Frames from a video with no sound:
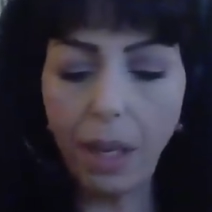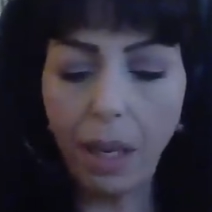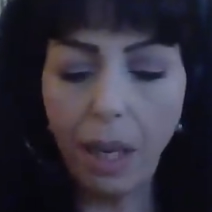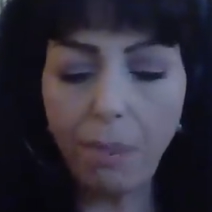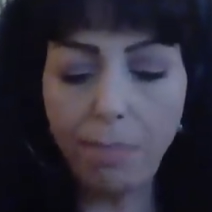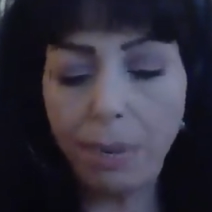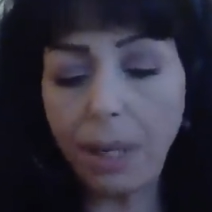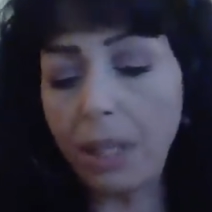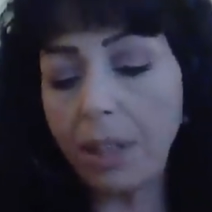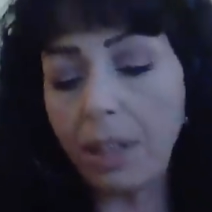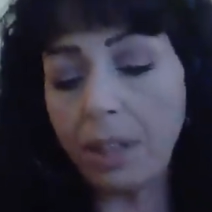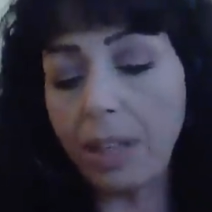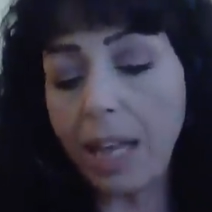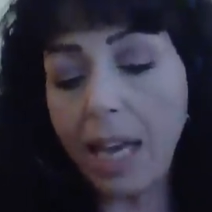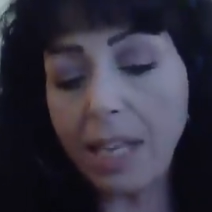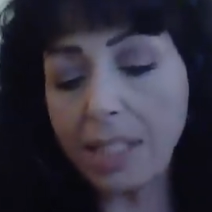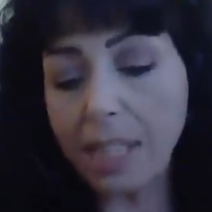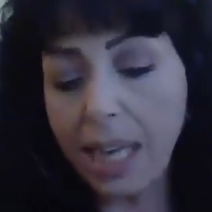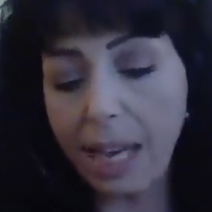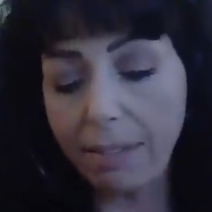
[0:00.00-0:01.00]
but the
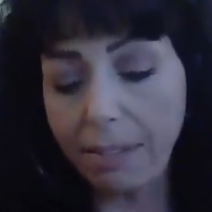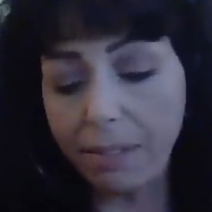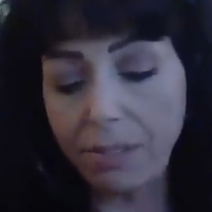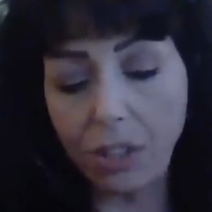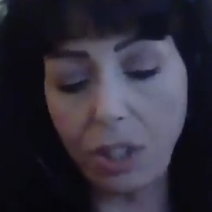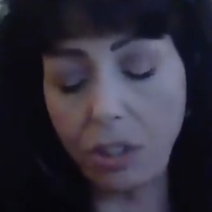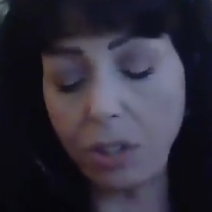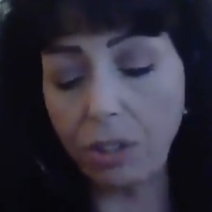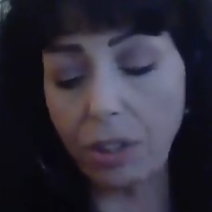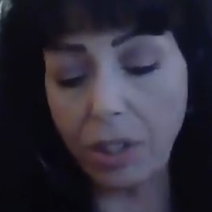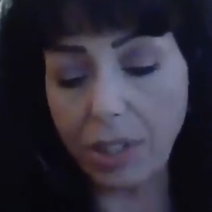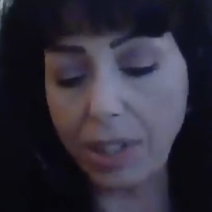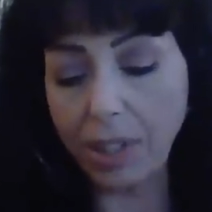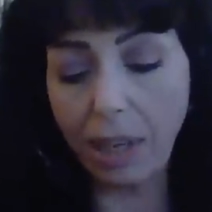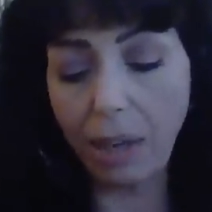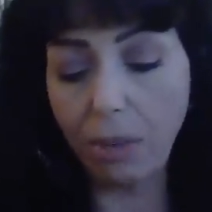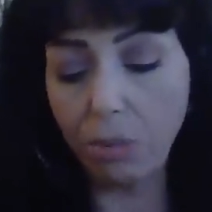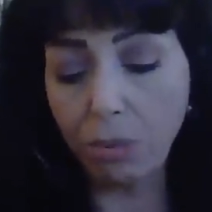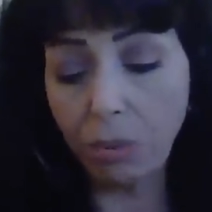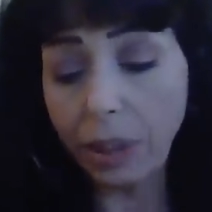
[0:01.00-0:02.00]
last half of June looks
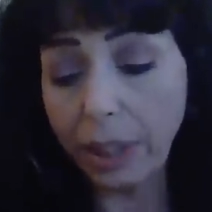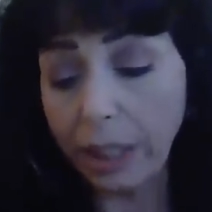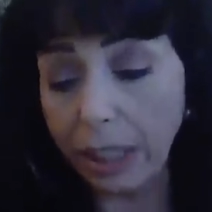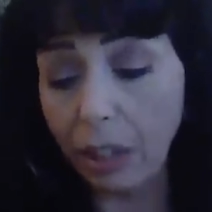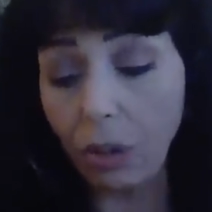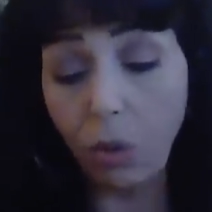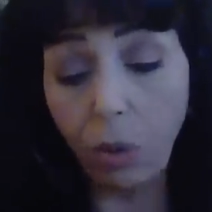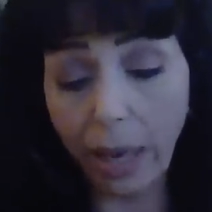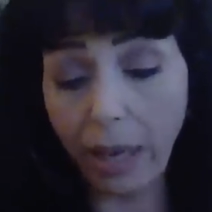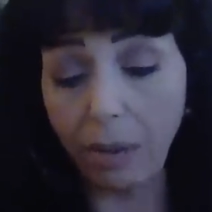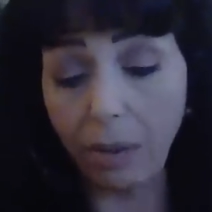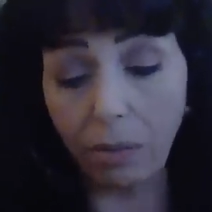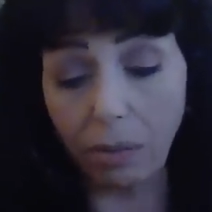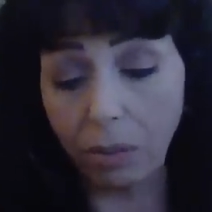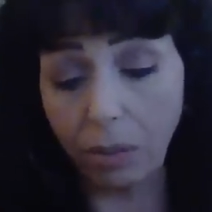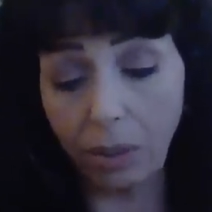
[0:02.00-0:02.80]
really quite